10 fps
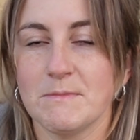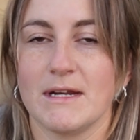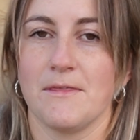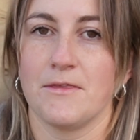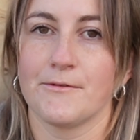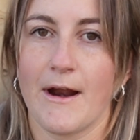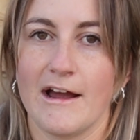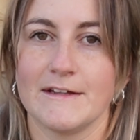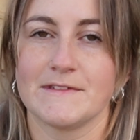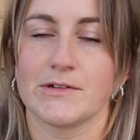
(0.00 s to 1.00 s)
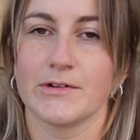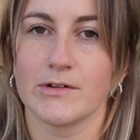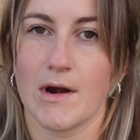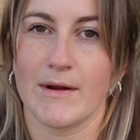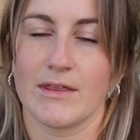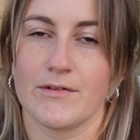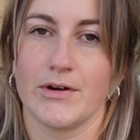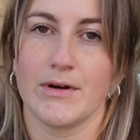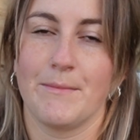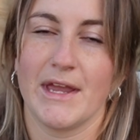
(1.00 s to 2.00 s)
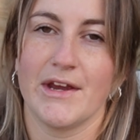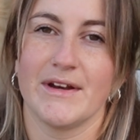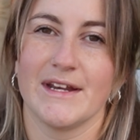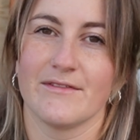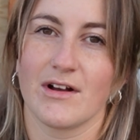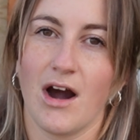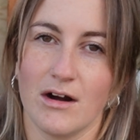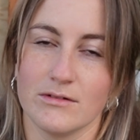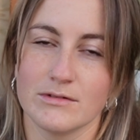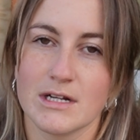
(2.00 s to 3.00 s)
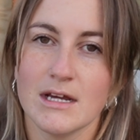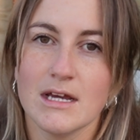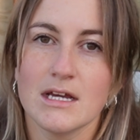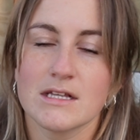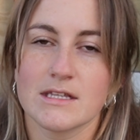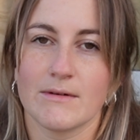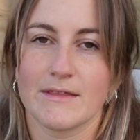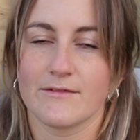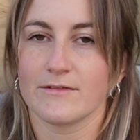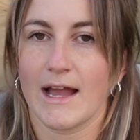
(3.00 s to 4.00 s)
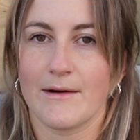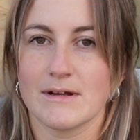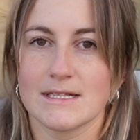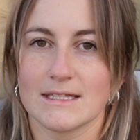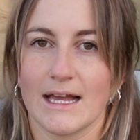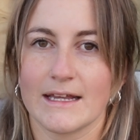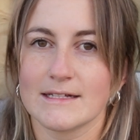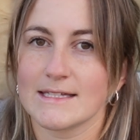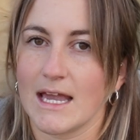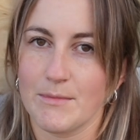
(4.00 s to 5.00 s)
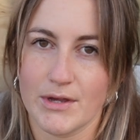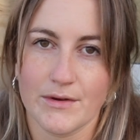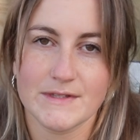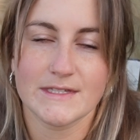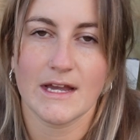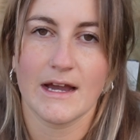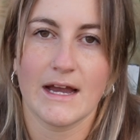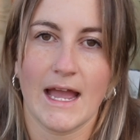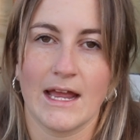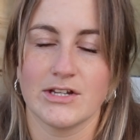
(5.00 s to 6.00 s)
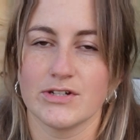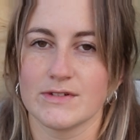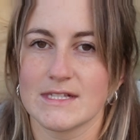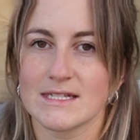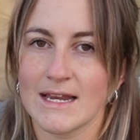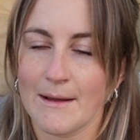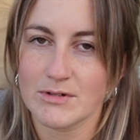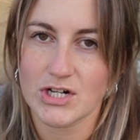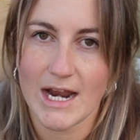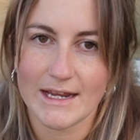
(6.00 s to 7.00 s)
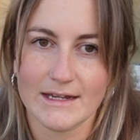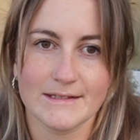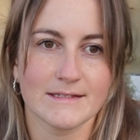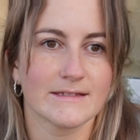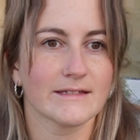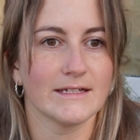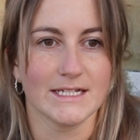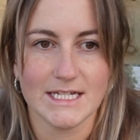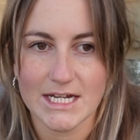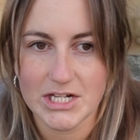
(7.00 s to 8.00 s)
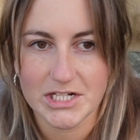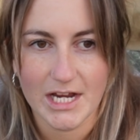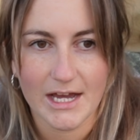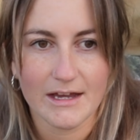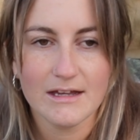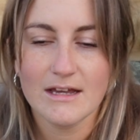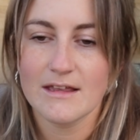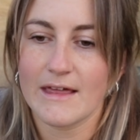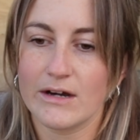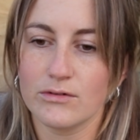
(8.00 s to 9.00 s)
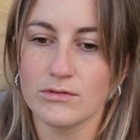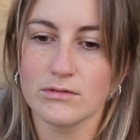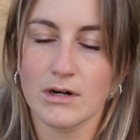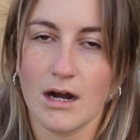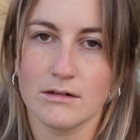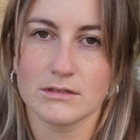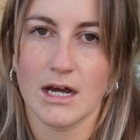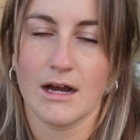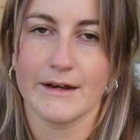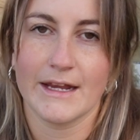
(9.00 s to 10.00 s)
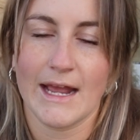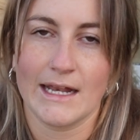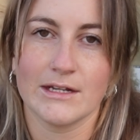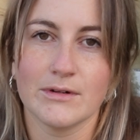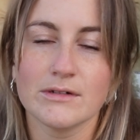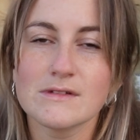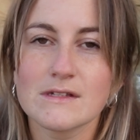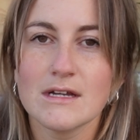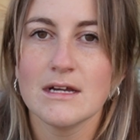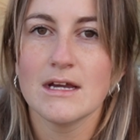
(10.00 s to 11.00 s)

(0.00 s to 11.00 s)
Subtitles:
but it thrives through growing through a period of cold. So other flowers like Scabiosa and your snapdragons, Godetia, they're all cold hardy annuals.